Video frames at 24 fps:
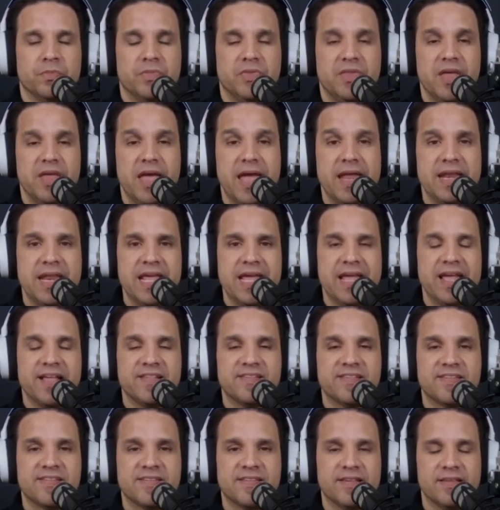Then he
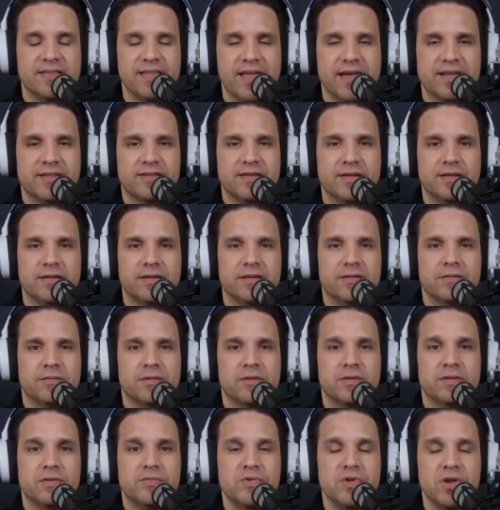gets selected
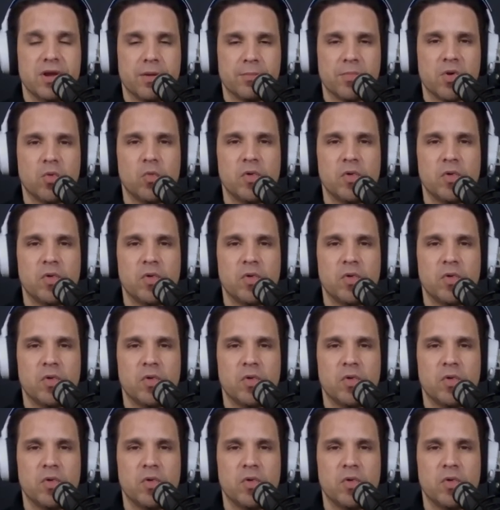number